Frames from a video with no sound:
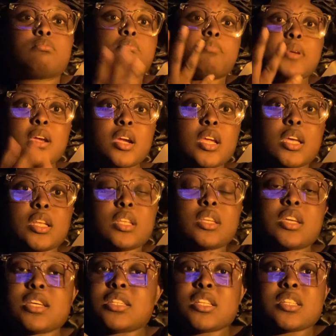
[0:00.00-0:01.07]
Period.
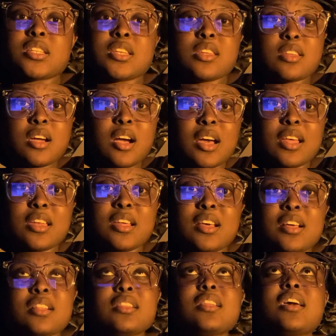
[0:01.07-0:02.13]
Because it's not.
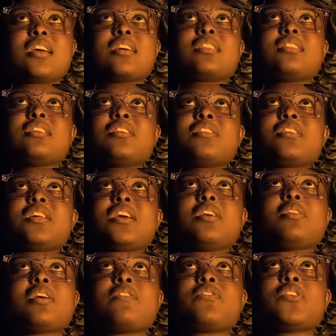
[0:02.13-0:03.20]
Like, literally,
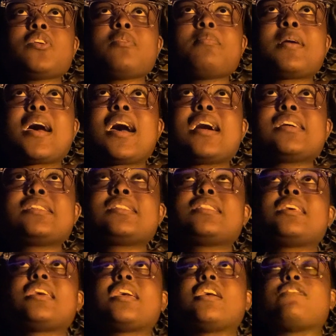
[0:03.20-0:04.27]
if you're past the